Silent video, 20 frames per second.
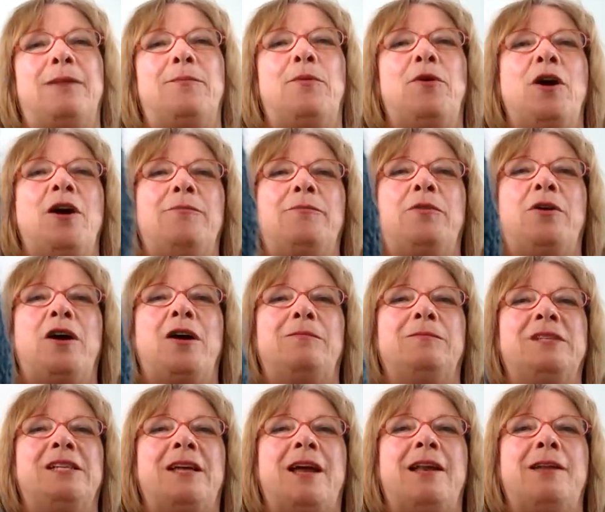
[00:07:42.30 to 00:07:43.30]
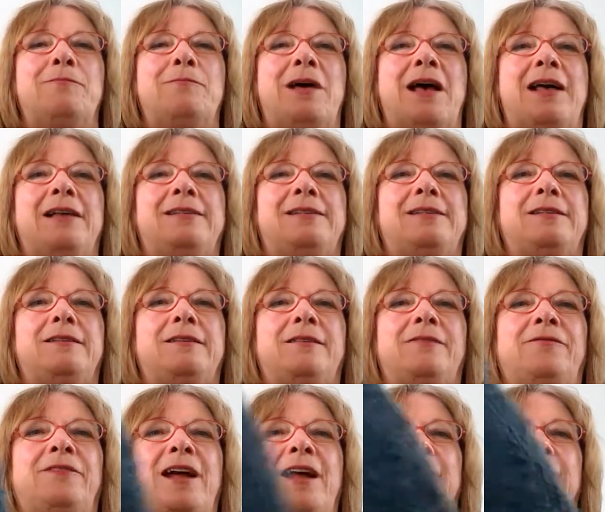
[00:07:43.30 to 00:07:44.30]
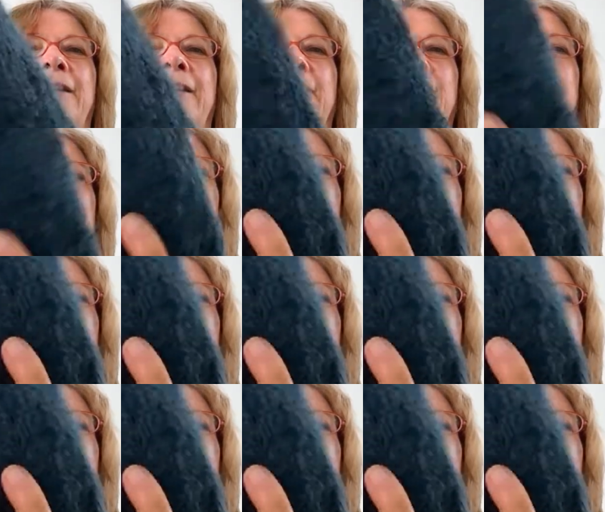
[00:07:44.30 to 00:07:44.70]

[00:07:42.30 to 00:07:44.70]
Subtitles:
a pom-pom to kind of mask the fact that